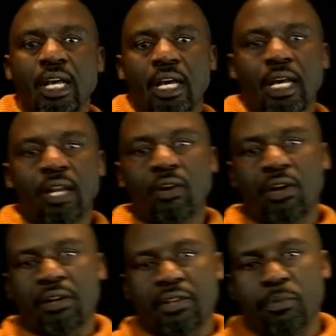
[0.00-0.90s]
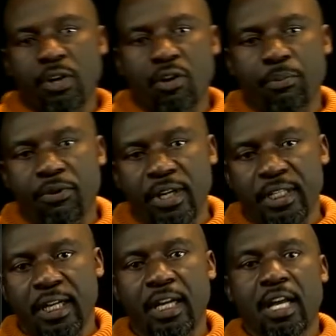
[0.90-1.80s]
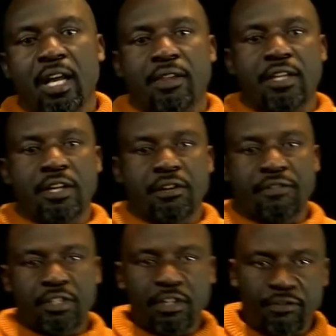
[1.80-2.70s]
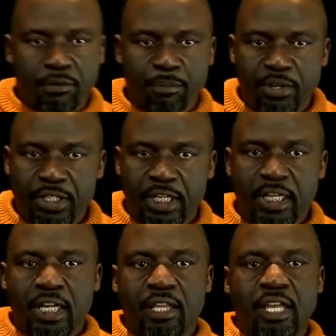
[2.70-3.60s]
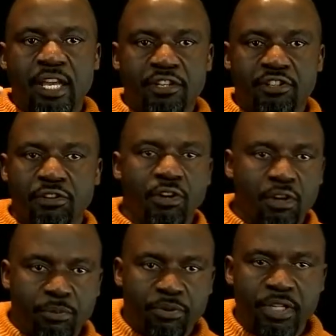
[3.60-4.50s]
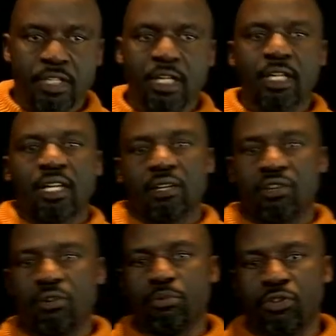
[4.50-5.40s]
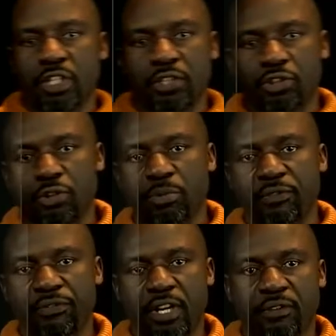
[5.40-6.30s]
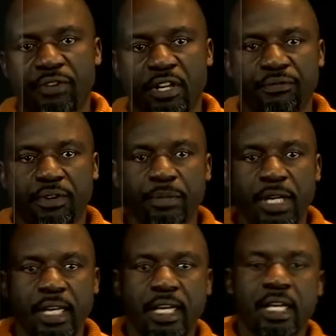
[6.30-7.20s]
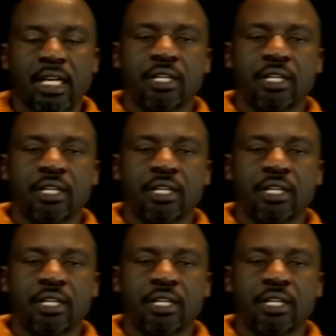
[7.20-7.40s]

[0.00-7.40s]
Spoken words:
logarithmic operator, the derivative operator, the integral operator. Cube root should be very, very familiar.